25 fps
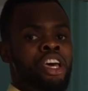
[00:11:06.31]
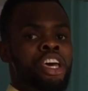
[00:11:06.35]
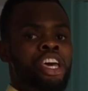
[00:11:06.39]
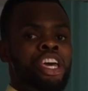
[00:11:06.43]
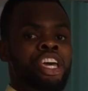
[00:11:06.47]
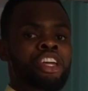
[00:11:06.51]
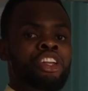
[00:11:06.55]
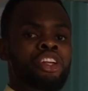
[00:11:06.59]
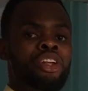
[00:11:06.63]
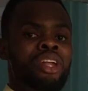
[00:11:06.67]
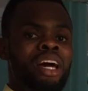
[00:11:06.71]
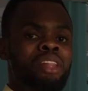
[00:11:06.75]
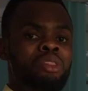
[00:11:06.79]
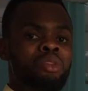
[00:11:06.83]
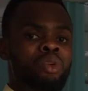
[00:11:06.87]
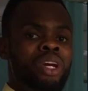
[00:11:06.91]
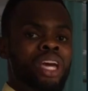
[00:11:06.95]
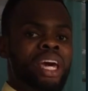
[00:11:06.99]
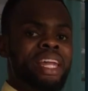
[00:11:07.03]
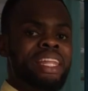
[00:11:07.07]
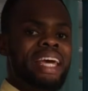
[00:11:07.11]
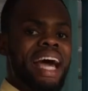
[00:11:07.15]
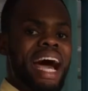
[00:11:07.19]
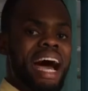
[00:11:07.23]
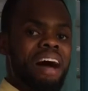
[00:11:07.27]
In order to
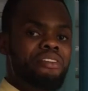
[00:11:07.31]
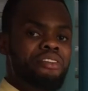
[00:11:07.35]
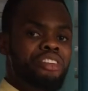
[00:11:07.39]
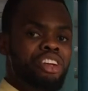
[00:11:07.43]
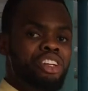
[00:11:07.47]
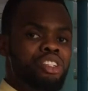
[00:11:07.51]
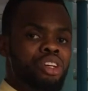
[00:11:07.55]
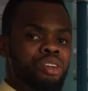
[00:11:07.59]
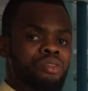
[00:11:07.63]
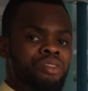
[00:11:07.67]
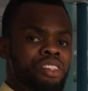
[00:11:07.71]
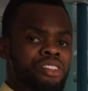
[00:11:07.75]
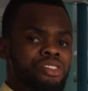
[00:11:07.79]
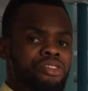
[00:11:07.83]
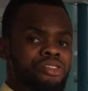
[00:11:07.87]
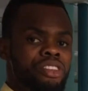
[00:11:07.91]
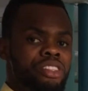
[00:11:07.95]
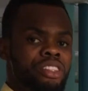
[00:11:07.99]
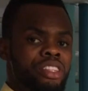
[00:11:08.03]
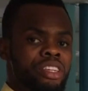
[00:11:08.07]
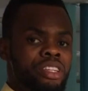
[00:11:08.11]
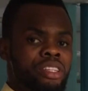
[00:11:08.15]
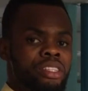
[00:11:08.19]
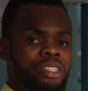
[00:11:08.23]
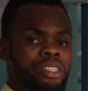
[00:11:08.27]
get the average of these
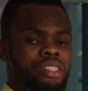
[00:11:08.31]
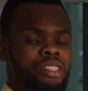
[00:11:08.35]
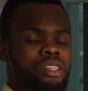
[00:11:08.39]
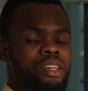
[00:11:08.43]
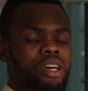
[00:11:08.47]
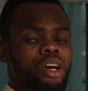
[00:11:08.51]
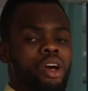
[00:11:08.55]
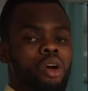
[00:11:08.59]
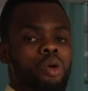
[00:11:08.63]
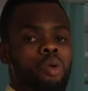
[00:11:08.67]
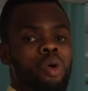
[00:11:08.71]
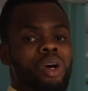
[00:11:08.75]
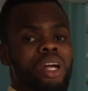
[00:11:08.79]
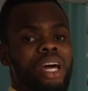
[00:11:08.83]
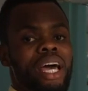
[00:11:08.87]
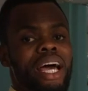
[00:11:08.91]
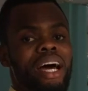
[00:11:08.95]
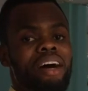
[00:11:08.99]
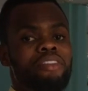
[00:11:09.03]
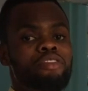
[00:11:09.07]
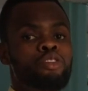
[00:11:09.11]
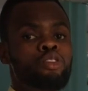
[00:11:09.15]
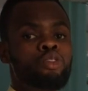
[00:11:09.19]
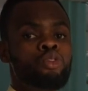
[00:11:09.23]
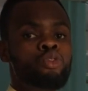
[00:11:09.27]
readings, what I
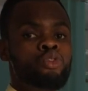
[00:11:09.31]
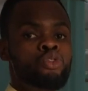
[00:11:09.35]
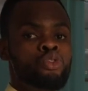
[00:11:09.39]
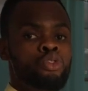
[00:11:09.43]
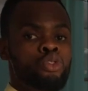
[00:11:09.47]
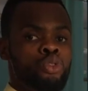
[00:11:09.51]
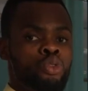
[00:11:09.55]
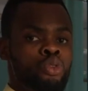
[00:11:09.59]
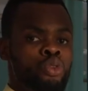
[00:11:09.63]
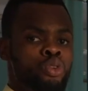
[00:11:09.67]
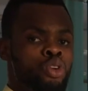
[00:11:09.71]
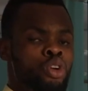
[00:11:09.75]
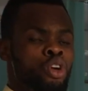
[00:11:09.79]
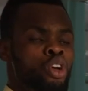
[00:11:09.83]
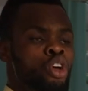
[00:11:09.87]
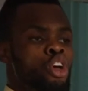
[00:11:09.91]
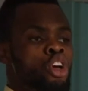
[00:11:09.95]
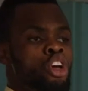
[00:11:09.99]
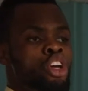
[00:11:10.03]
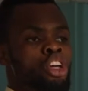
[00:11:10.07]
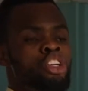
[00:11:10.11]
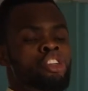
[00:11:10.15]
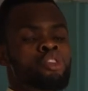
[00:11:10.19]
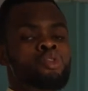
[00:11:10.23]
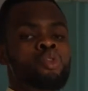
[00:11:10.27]
have to do
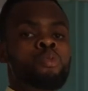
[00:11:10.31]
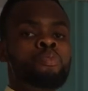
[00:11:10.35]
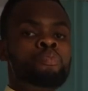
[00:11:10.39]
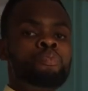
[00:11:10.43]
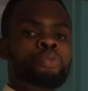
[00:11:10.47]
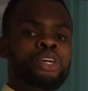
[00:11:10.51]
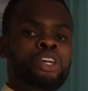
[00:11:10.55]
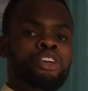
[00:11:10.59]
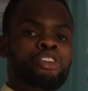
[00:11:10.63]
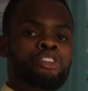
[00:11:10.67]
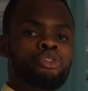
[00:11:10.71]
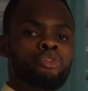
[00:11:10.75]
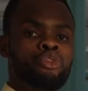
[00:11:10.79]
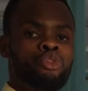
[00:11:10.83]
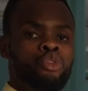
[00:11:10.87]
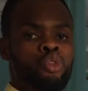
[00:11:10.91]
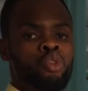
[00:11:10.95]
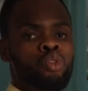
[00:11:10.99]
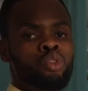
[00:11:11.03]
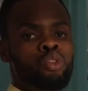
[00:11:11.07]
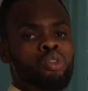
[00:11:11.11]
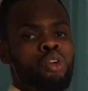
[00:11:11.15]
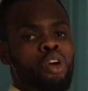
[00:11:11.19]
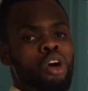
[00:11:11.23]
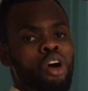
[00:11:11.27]
is to pick
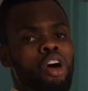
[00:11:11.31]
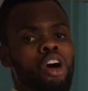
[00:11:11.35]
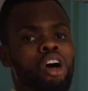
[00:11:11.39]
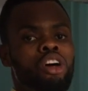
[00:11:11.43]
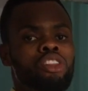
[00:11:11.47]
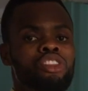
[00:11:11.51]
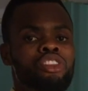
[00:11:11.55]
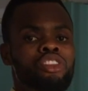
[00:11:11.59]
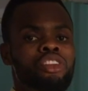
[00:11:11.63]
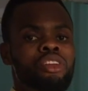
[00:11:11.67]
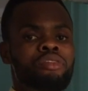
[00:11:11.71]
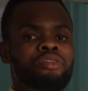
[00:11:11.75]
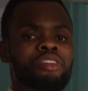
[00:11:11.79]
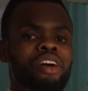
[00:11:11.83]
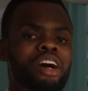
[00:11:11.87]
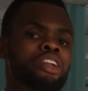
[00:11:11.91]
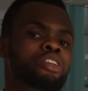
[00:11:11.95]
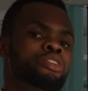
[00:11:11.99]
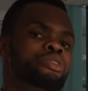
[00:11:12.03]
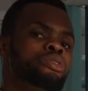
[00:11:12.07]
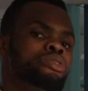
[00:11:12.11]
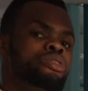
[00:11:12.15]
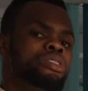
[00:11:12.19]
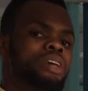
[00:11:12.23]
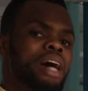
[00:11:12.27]
2 or 3
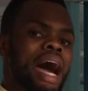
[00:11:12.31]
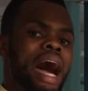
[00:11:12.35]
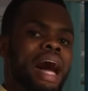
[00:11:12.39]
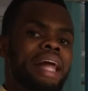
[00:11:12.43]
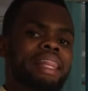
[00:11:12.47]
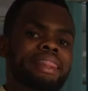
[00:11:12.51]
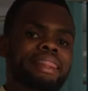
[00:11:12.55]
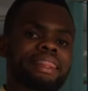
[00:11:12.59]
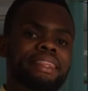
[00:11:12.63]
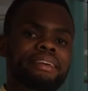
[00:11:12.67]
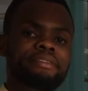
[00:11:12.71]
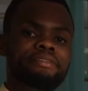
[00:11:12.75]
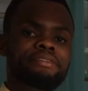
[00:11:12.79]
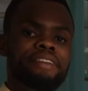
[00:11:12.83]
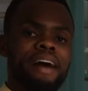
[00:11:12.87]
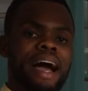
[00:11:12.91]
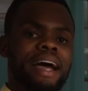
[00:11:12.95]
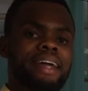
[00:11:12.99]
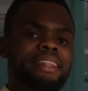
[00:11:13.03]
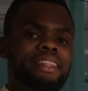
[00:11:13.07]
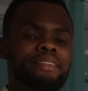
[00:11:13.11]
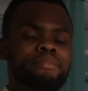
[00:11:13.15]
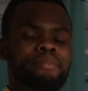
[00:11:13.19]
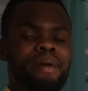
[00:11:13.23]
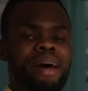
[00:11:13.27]
values and
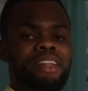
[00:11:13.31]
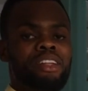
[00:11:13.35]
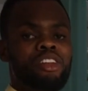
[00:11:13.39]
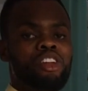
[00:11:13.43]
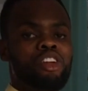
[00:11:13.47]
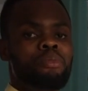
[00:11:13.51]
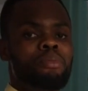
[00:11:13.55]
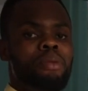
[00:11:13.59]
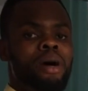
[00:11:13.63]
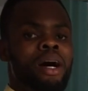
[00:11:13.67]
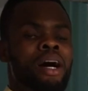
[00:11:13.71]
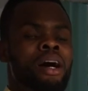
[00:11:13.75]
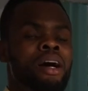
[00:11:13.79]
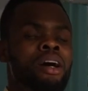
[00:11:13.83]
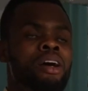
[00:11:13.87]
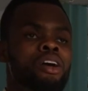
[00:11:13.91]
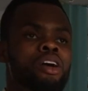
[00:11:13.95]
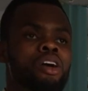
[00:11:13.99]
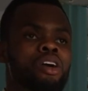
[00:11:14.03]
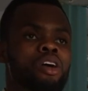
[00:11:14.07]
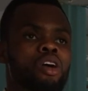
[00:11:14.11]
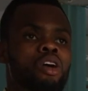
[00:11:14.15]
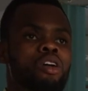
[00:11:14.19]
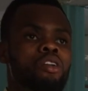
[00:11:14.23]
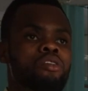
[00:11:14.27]
divide it by the number
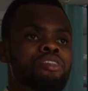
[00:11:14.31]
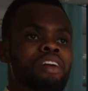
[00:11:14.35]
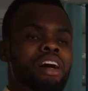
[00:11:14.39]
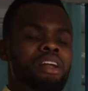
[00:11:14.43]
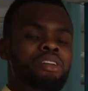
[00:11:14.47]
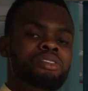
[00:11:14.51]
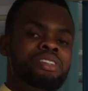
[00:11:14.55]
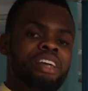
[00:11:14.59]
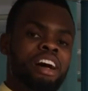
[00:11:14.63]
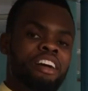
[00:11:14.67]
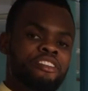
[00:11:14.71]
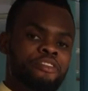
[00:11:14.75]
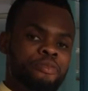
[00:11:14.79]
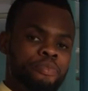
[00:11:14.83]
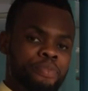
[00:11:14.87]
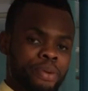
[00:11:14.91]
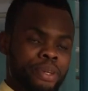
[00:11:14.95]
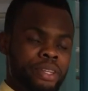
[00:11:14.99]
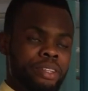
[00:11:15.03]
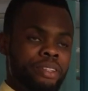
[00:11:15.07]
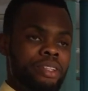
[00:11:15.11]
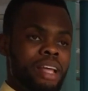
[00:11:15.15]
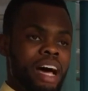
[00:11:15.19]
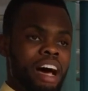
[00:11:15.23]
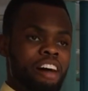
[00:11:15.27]
of values
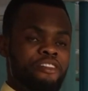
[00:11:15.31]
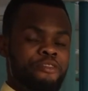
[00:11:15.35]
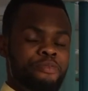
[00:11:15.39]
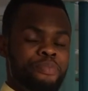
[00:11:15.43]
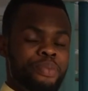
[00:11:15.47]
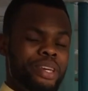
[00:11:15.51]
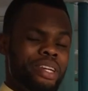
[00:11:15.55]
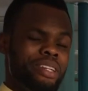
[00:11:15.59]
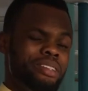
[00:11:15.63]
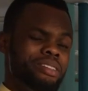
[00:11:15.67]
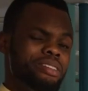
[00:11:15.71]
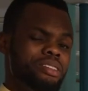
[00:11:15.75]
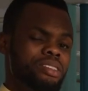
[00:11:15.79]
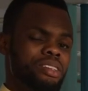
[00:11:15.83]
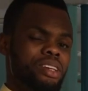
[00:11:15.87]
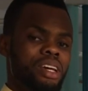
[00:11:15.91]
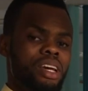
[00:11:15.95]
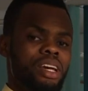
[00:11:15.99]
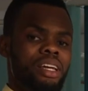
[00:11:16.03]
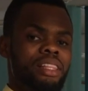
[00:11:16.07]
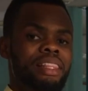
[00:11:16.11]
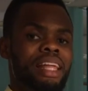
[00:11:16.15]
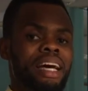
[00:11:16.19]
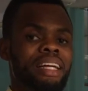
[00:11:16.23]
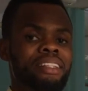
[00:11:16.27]
I've picked.
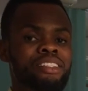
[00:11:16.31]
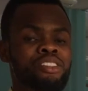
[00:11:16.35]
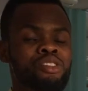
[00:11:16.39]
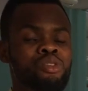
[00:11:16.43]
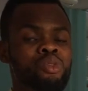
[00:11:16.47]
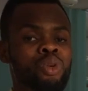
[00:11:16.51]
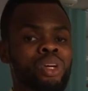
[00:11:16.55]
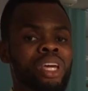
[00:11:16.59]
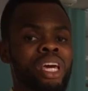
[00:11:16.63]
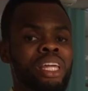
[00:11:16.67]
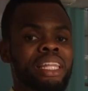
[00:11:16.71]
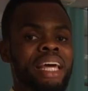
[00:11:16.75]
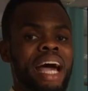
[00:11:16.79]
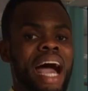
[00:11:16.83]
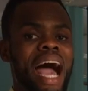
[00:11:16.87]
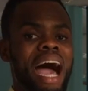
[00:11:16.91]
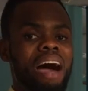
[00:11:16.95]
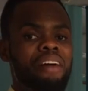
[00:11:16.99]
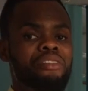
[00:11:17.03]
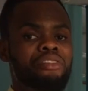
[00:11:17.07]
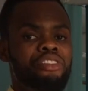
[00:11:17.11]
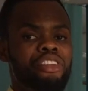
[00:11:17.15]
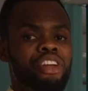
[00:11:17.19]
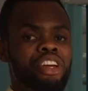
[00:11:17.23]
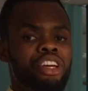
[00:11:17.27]
That is to get the
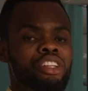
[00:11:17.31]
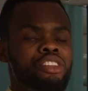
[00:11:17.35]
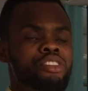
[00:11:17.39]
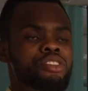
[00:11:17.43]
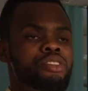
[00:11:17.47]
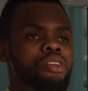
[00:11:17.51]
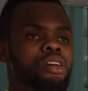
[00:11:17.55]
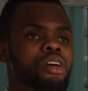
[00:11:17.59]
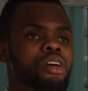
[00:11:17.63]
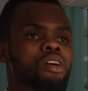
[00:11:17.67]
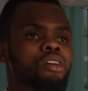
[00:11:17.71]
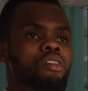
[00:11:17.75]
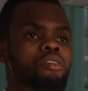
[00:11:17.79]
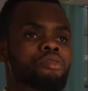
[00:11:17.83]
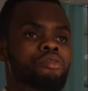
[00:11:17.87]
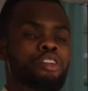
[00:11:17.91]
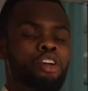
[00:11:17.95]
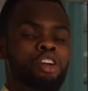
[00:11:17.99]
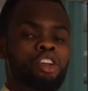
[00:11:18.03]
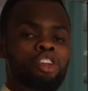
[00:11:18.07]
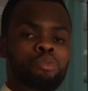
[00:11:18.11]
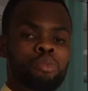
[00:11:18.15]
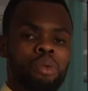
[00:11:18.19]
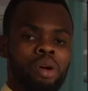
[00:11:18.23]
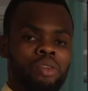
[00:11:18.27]
average
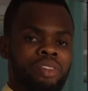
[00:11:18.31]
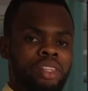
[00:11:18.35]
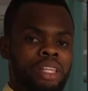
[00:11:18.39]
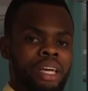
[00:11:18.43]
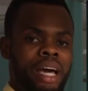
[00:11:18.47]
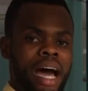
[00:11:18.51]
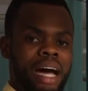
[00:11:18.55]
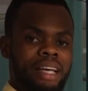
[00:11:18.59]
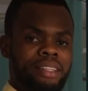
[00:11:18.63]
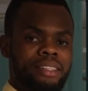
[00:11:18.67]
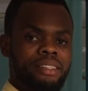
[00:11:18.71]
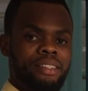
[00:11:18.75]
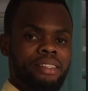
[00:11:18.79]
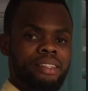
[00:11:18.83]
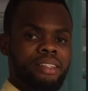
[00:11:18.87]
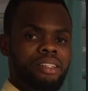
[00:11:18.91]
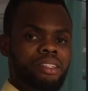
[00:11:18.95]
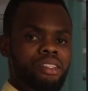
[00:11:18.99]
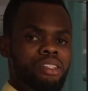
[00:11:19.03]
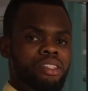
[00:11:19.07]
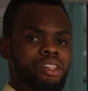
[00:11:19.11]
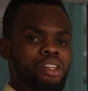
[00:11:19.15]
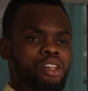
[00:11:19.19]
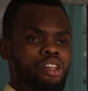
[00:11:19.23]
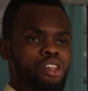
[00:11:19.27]
volume of the acid
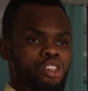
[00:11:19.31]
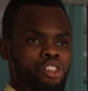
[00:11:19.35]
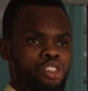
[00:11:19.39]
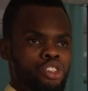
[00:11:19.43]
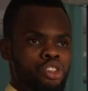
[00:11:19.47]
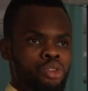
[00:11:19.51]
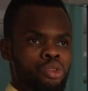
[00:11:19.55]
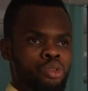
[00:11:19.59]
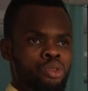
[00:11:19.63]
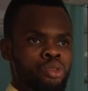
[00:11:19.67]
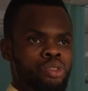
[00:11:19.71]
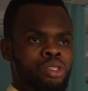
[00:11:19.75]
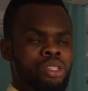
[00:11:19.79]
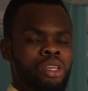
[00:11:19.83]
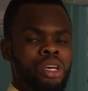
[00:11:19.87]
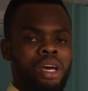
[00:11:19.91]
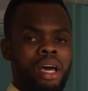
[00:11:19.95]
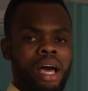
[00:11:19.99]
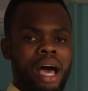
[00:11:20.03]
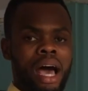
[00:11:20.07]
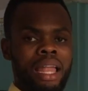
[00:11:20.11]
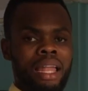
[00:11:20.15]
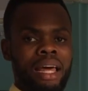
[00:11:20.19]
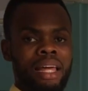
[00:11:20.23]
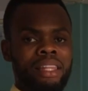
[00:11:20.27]
used.
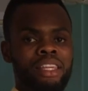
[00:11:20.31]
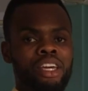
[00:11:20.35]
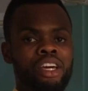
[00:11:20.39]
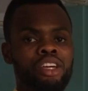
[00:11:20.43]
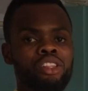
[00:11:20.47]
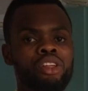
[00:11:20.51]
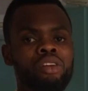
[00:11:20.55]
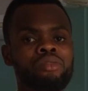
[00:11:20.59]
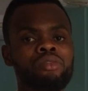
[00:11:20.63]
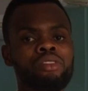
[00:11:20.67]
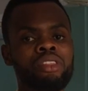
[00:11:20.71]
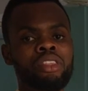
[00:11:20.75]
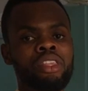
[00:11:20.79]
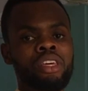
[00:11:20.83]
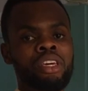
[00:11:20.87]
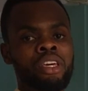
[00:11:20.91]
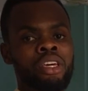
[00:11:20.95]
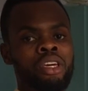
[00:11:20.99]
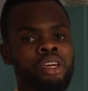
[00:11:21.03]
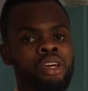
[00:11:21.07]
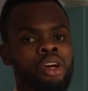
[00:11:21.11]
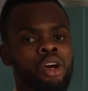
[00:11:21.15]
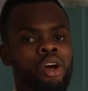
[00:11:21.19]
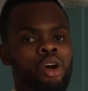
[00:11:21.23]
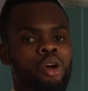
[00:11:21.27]
And at the end of the day,
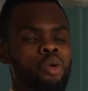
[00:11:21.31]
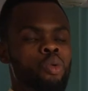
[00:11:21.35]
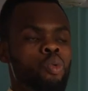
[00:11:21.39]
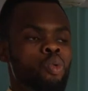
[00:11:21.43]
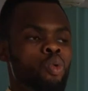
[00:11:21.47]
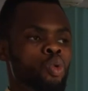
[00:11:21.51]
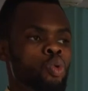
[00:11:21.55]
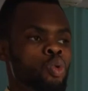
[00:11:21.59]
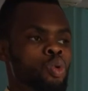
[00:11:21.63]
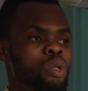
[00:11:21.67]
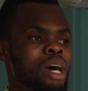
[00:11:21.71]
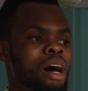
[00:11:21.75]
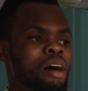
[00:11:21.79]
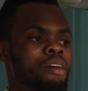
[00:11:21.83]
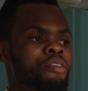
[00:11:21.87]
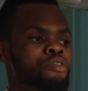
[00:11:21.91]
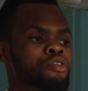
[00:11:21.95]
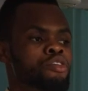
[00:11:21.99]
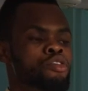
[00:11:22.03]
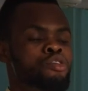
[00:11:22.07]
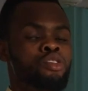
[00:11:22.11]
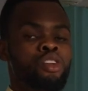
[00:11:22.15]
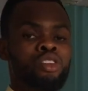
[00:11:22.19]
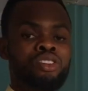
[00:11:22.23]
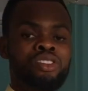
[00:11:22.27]
we would have
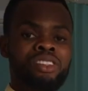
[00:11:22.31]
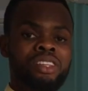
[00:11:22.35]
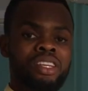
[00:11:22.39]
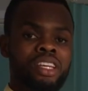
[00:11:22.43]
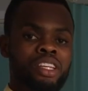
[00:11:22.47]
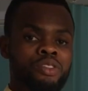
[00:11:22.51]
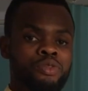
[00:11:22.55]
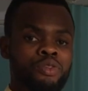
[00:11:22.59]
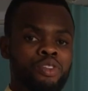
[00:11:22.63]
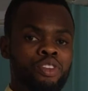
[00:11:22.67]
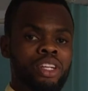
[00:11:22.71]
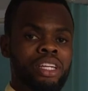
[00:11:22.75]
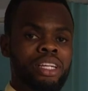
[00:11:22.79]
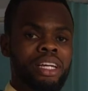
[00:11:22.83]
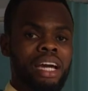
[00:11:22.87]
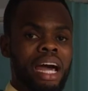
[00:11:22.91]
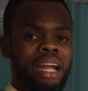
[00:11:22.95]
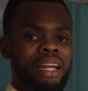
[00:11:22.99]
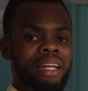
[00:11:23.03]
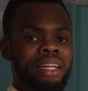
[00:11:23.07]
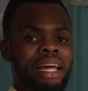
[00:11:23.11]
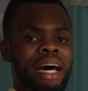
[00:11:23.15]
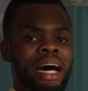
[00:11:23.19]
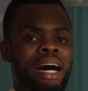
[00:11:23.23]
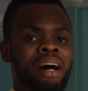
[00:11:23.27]
successfully
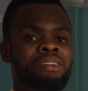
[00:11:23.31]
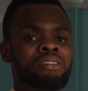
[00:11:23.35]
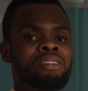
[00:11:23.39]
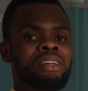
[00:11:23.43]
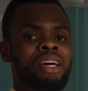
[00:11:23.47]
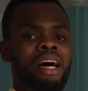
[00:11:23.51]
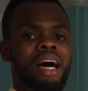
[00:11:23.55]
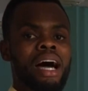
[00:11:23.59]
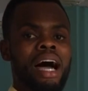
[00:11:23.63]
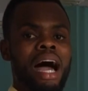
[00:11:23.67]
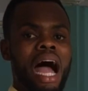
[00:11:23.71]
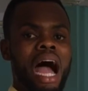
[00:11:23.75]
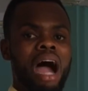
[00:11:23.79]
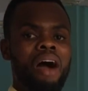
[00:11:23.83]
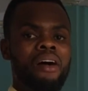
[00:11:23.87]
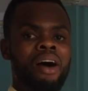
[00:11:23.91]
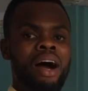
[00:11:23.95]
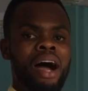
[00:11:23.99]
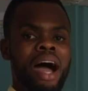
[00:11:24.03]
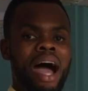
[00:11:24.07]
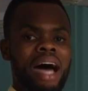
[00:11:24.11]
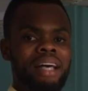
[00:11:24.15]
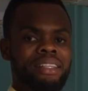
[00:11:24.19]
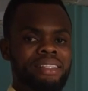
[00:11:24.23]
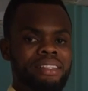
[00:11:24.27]
carried out
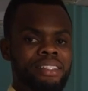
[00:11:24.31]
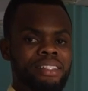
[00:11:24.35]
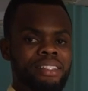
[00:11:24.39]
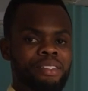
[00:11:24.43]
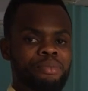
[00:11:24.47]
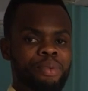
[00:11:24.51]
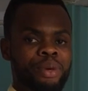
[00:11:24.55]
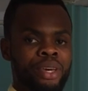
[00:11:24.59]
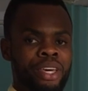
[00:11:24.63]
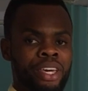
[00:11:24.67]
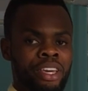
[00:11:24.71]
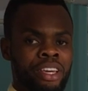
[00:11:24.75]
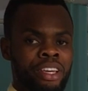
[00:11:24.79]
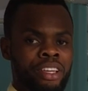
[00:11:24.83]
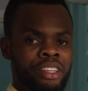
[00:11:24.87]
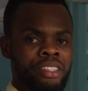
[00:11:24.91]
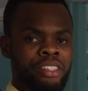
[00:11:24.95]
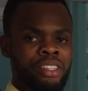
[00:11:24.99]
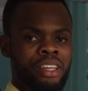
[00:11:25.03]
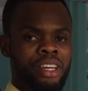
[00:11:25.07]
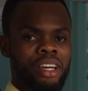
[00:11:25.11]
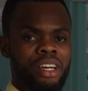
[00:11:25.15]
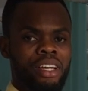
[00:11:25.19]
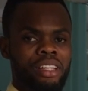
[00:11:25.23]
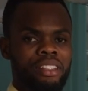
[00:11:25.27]
our acid-base
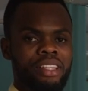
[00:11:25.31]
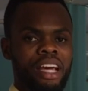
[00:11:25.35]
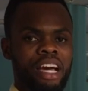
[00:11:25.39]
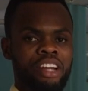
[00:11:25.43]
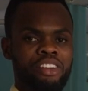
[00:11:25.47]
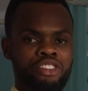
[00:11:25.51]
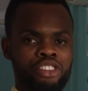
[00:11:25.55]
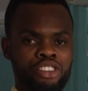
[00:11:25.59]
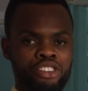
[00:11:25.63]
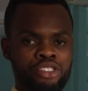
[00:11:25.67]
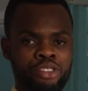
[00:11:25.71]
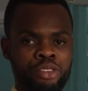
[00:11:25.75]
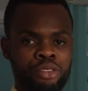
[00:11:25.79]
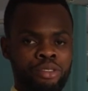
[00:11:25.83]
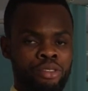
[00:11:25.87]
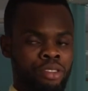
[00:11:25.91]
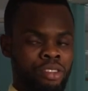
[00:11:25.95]
titration.